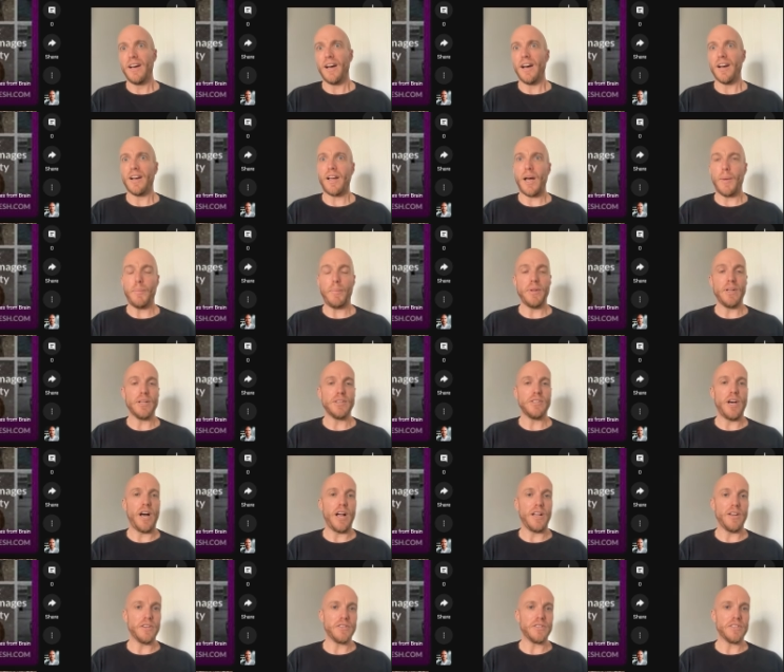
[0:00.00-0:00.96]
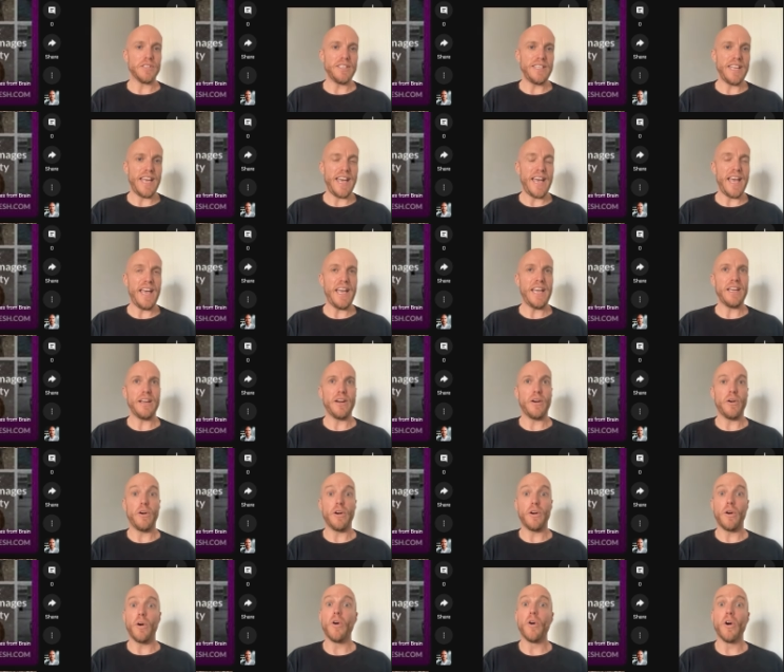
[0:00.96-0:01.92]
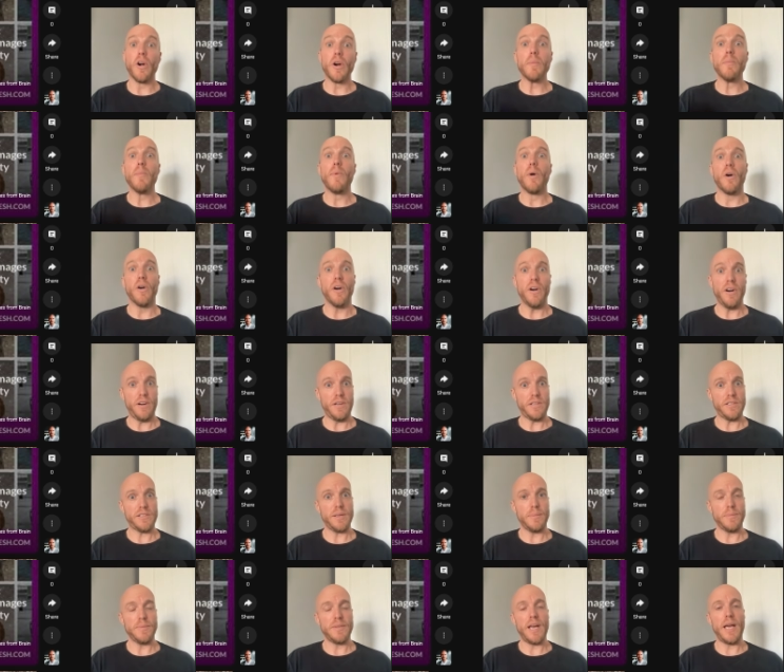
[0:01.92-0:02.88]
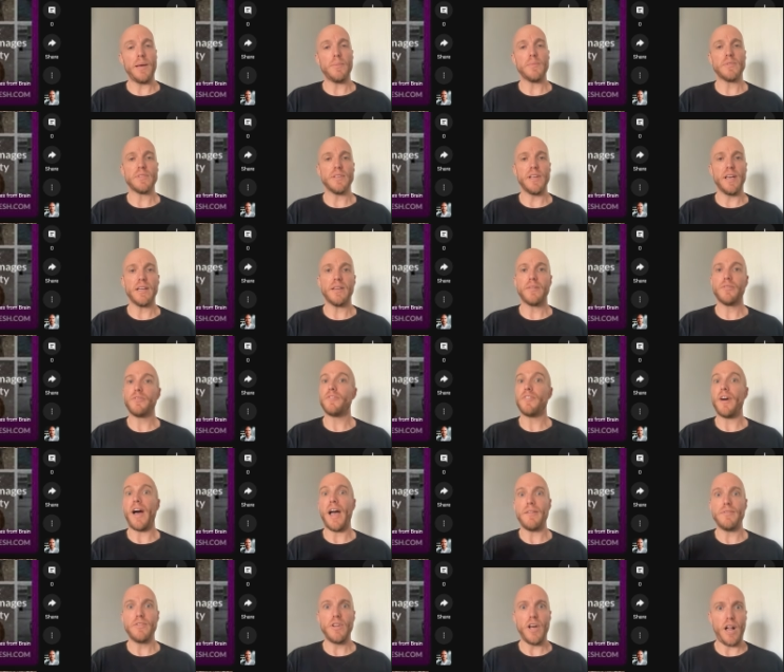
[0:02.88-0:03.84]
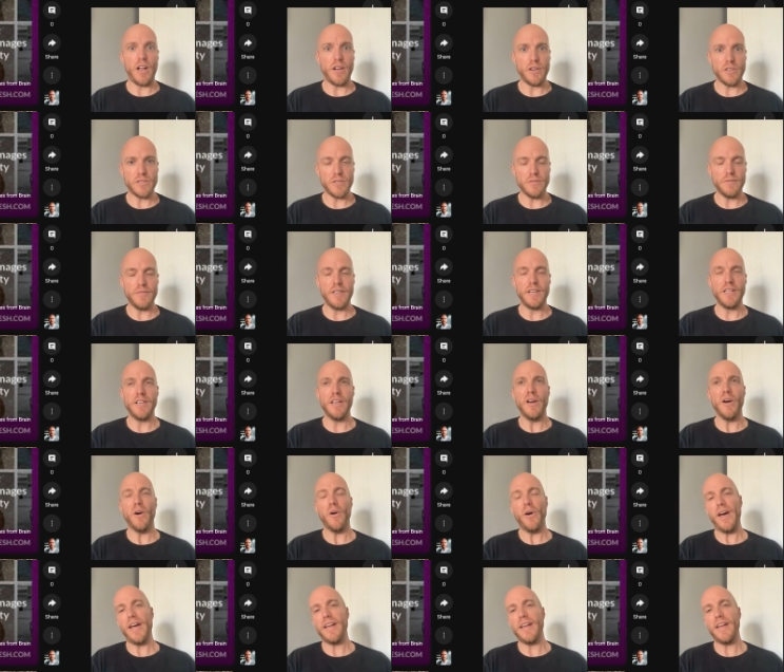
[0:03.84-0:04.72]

a couple of dollars a day or more, sometimes like $5 a video.